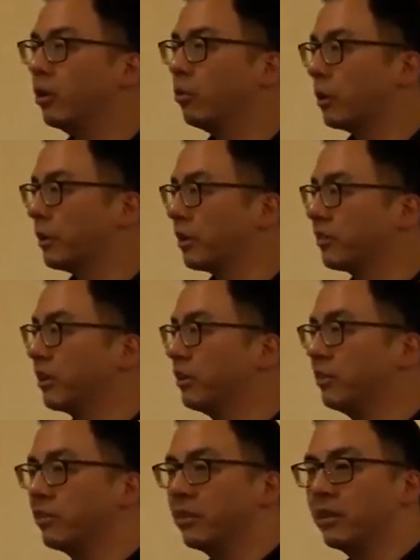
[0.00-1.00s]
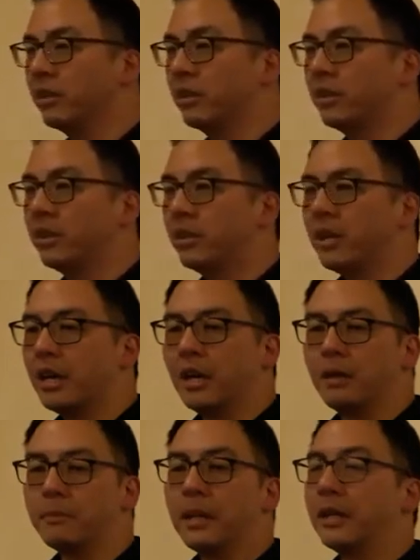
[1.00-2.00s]
white blood cells,
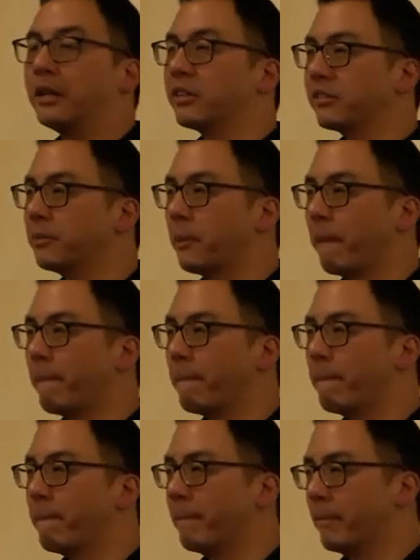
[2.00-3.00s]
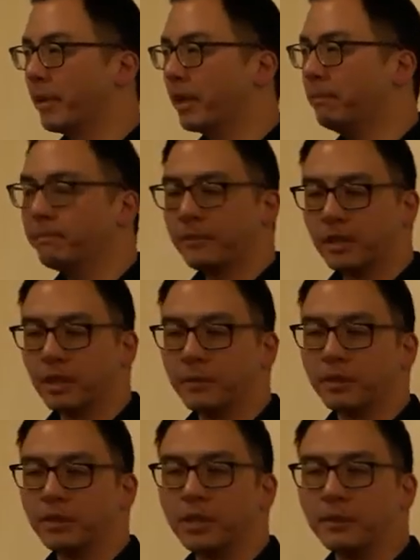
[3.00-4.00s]
and platelets. Okay, coming
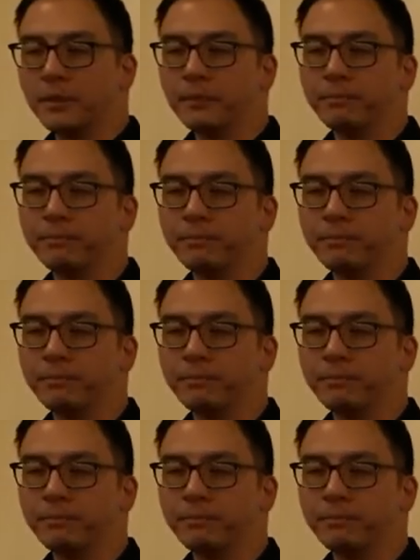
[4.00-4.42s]
to in a bit.